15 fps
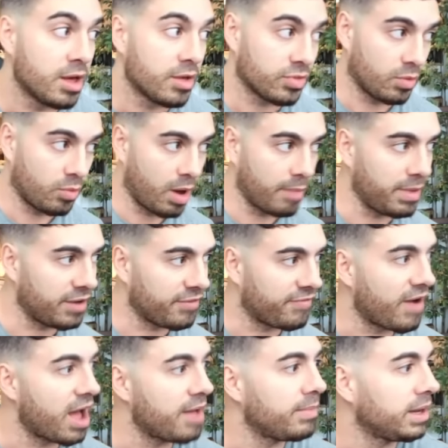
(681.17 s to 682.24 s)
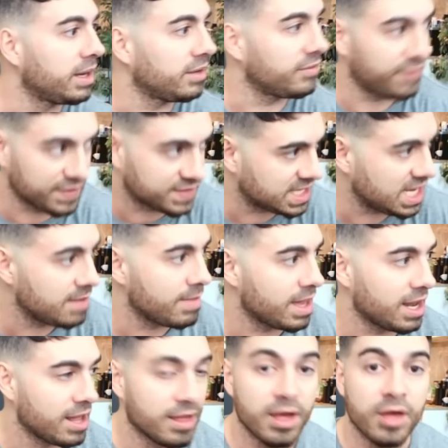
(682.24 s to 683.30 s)
The 1 minute, 5 minute, 15
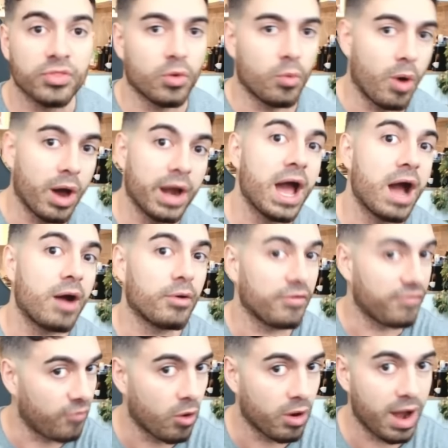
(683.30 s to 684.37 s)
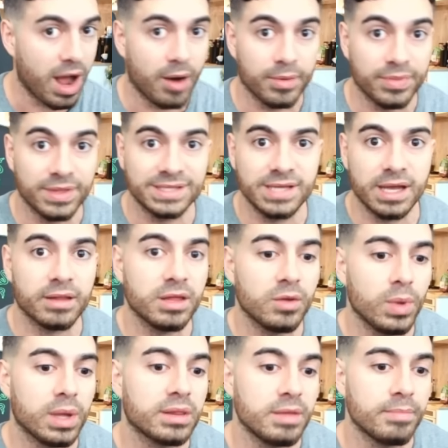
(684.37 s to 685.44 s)
minute, the 1 hour, 4 hour, the daily,
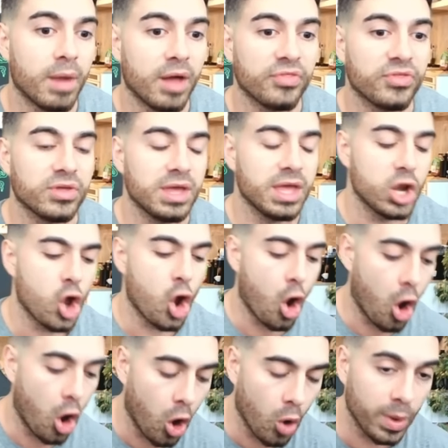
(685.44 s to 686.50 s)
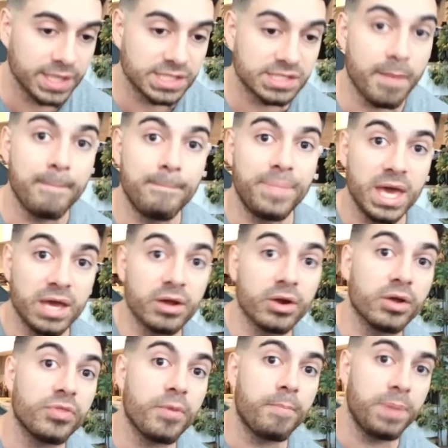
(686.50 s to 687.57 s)
weekly, monthly. It always, the bigger
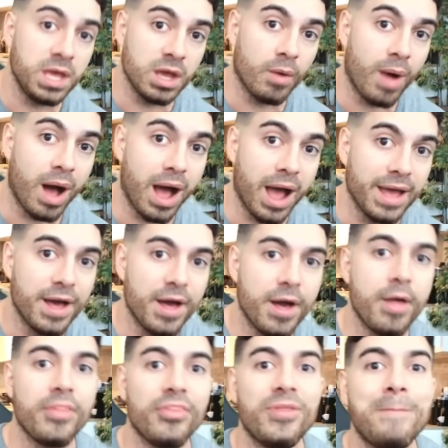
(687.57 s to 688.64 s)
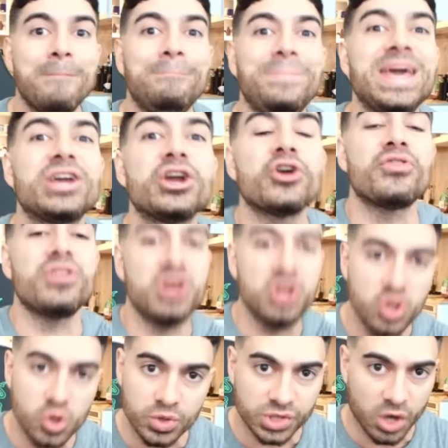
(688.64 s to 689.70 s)
the POI, the bigger the
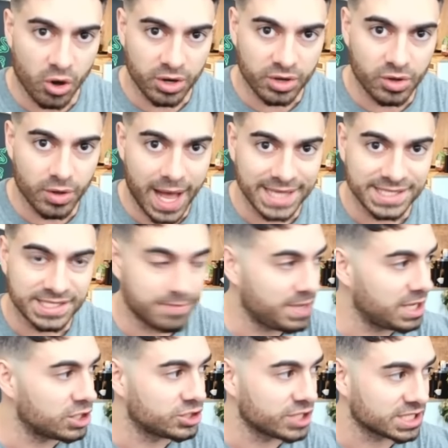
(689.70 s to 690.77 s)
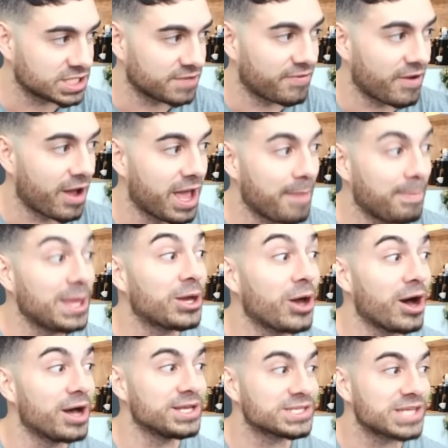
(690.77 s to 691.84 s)
news article has to be to justify it,
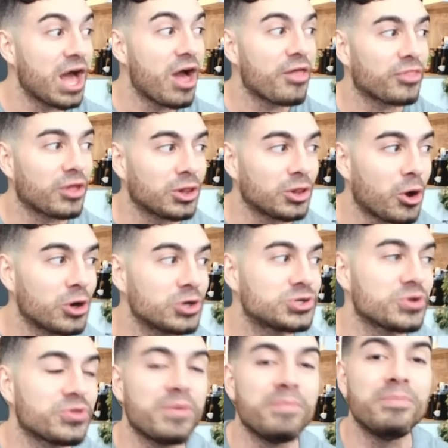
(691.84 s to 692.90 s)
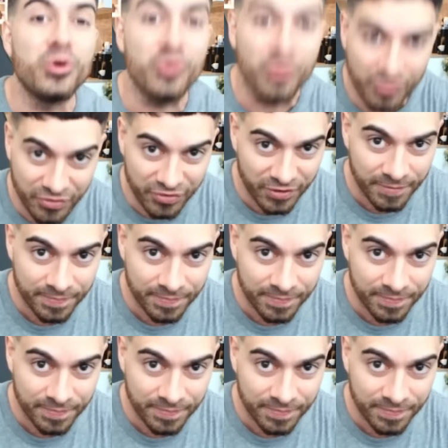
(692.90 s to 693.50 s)
because the larger the move.